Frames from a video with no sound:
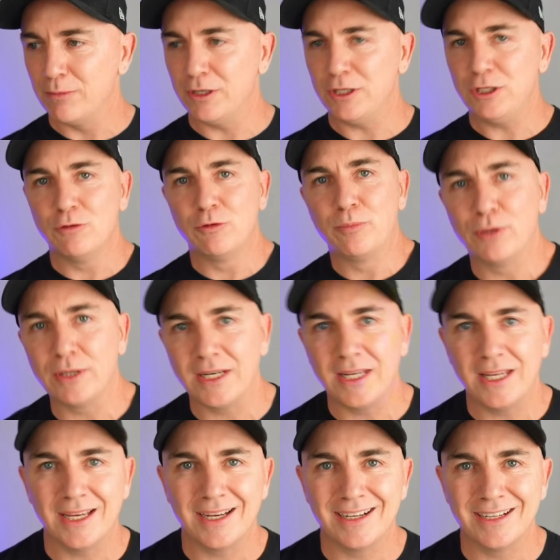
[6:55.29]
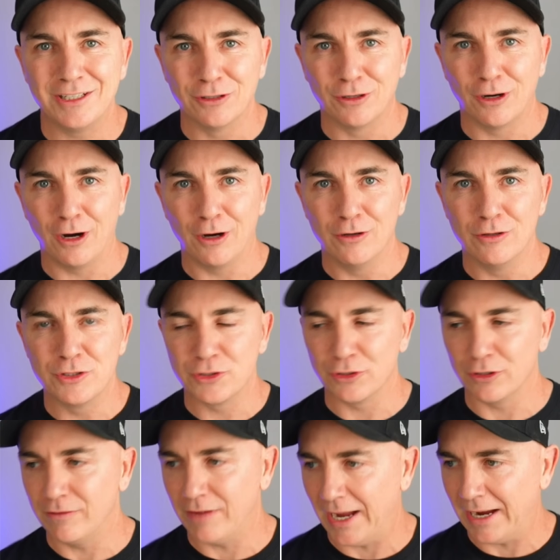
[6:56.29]
but you would put in here your own
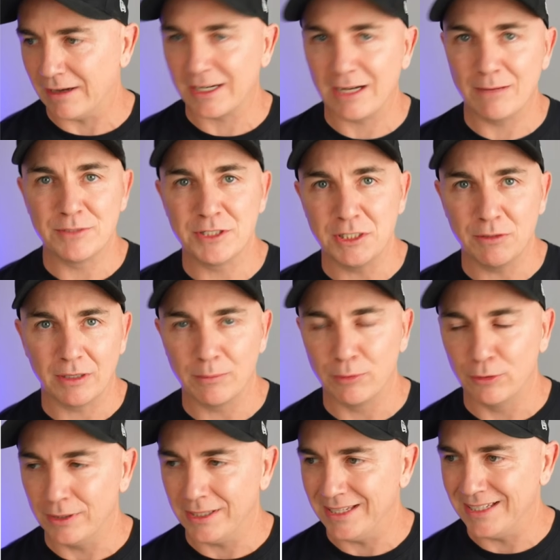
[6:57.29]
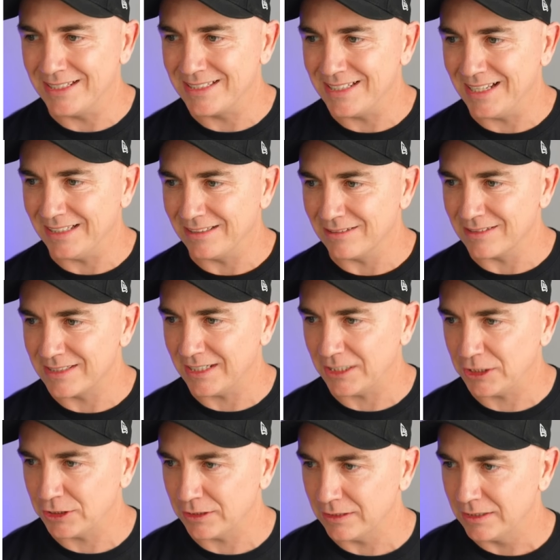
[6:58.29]
sort of outcomes that you want to put into that little
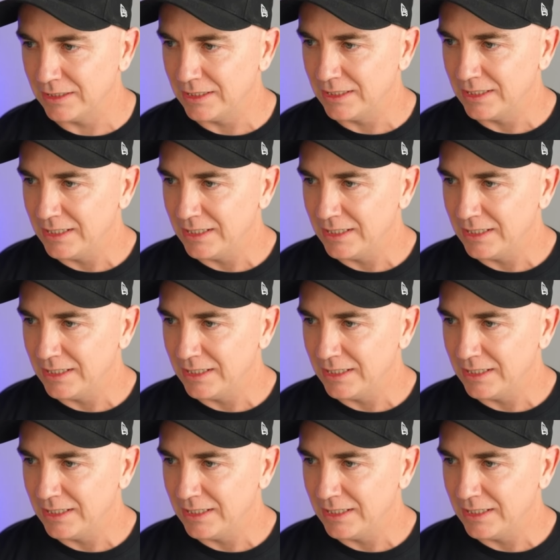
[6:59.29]
section.